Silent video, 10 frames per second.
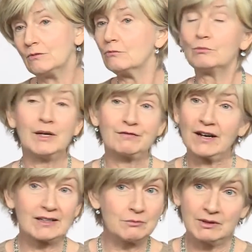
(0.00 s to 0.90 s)
where
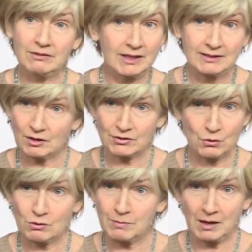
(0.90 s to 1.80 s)
frankly we really don't
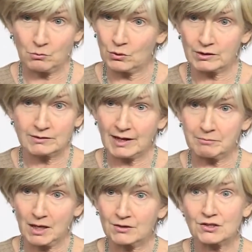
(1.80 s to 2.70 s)
talk about work that
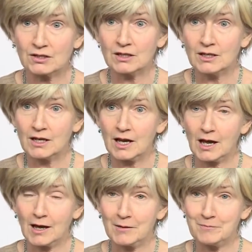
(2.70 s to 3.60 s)
much.
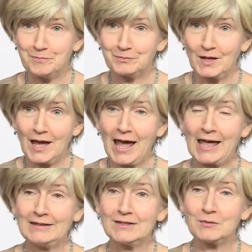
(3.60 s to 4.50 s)

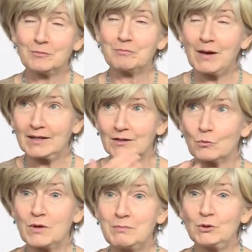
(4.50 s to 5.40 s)
But
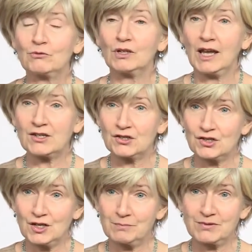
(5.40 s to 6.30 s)
we build
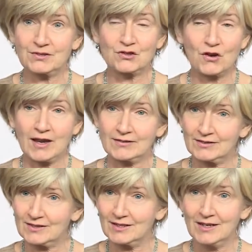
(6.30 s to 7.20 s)
relationships,
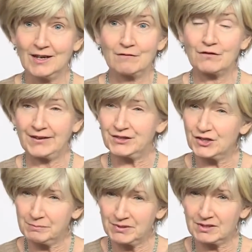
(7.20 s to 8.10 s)
trust,
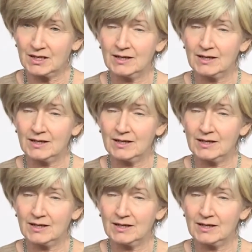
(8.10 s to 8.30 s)
friendships.